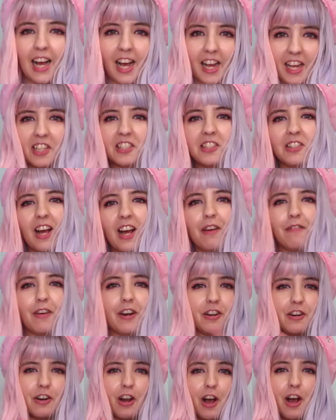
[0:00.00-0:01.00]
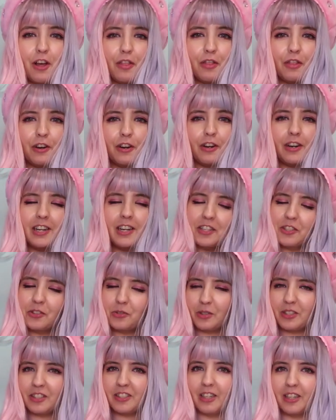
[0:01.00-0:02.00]
I also have another
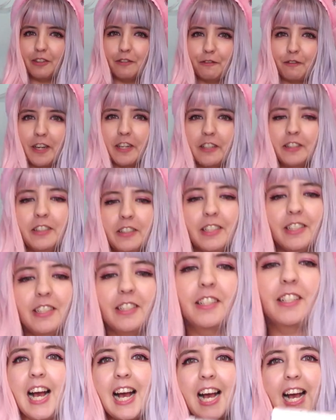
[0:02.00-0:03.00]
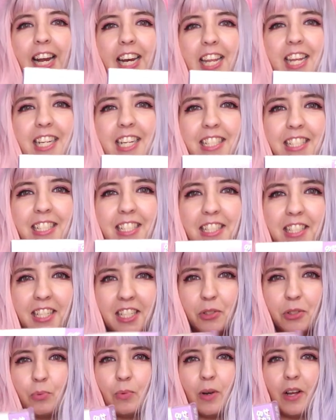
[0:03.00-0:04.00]
Little Twin Star figures, and it's
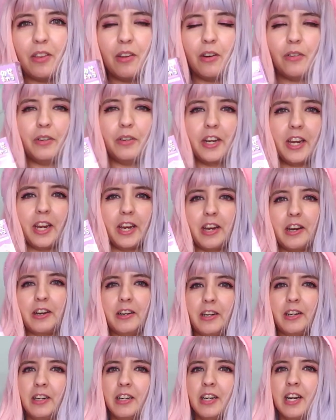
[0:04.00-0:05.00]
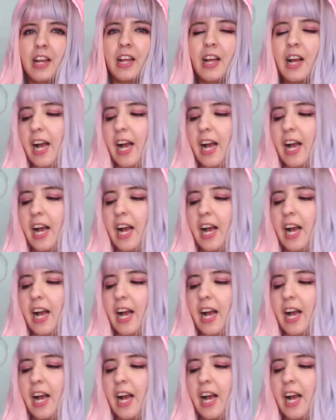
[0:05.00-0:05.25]
this one over here.